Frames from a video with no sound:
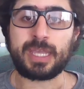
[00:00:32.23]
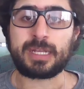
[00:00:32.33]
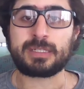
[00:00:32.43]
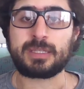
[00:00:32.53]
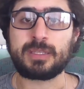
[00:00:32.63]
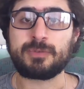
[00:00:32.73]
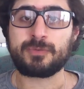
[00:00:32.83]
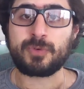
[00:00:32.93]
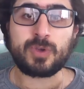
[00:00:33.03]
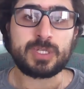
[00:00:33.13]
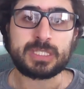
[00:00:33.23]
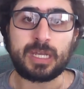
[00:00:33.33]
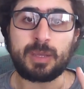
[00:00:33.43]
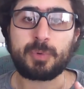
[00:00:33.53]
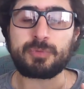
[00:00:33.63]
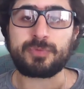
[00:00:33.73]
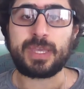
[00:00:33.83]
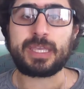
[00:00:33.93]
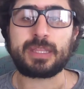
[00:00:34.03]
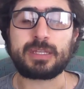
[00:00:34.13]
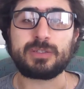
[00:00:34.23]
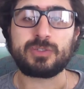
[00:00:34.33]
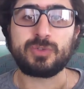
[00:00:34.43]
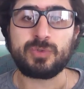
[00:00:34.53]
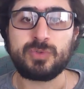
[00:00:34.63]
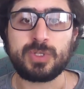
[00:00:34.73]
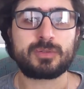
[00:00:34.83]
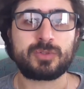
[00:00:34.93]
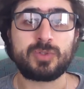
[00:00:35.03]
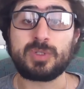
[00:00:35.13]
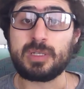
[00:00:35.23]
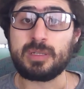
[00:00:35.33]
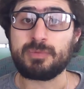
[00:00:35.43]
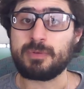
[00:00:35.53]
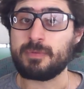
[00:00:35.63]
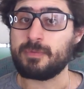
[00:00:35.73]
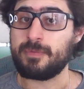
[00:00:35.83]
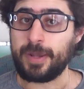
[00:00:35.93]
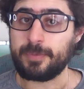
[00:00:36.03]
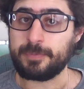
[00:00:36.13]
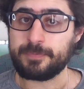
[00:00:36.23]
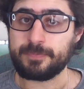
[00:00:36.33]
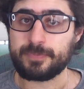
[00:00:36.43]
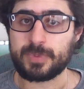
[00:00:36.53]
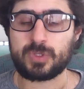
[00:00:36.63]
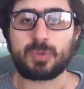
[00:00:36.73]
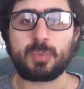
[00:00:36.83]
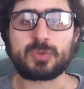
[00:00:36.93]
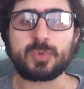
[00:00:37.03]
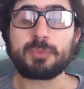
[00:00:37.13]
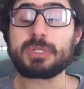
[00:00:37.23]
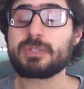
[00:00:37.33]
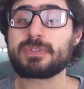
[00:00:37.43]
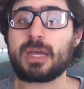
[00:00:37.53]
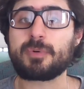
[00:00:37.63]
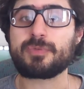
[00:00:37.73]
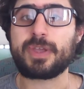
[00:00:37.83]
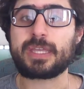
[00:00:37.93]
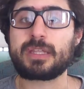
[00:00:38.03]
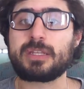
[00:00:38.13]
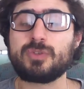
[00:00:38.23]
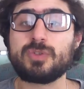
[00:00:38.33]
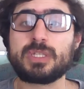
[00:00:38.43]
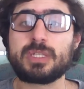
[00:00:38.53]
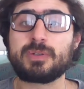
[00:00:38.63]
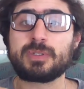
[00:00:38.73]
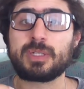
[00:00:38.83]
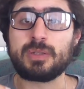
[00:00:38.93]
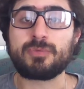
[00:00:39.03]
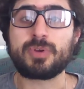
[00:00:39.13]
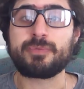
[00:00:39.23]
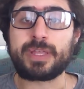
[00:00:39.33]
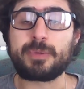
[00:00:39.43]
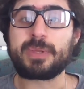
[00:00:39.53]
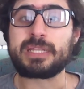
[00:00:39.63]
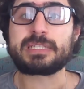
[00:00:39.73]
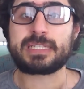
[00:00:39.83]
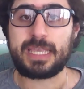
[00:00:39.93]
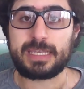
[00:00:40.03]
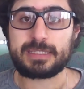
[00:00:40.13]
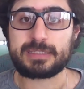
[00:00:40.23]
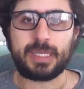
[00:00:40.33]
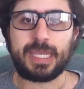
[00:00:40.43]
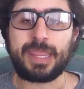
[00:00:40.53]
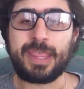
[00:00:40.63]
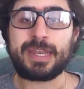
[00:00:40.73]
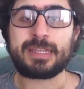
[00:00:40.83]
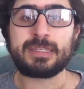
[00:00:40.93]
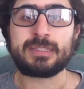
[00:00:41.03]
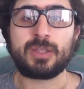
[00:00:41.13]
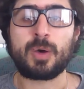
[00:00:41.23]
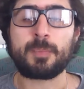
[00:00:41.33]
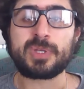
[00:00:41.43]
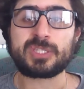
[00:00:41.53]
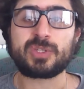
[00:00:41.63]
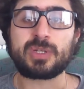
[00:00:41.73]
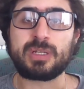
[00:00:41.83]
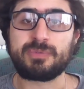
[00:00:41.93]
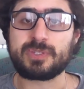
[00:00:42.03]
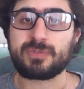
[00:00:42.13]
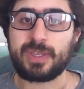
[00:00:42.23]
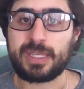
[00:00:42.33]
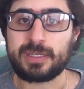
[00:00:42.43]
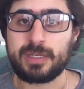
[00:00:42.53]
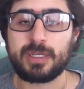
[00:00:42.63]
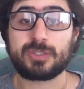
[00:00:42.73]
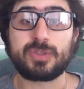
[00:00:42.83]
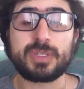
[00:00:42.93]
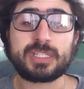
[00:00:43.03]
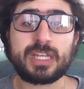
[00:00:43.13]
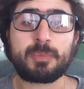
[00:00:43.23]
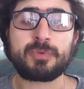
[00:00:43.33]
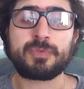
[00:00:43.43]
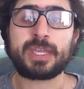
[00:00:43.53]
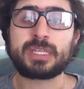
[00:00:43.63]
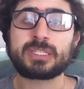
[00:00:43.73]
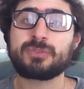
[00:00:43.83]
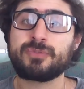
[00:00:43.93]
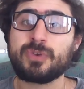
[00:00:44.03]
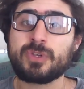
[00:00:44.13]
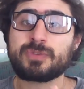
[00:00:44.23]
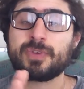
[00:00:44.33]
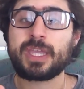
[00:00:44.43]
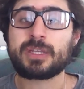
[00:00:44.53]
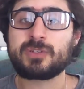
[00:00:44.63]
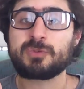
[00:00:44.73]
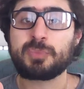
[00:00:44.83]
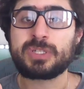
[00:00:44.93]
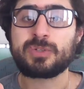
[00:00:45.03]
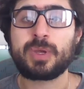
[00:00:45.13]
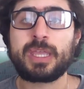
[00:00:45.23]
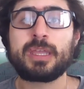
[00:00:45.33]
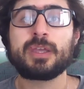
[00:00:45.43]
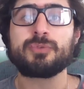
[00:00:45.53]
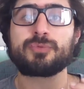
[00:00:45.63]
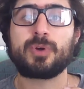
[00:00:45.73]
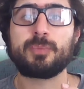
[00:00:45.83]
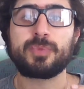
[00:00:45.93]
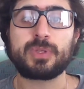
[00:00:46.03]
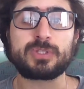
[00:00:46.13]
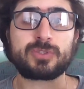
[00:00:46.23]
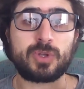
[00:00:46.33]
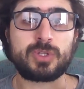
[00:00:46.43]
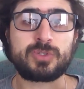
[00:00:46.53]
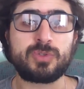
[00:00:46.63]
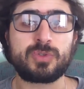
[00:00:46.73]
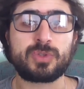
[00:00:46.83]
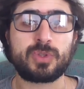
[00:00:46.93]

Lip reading: at the first type of fang that is used to deliver venom. So the most primitive type of fang that is used in the delivery of venom in snakes, and that is the opistoglyphous fang. So this type of fang is the first fang to split away from the solid tooth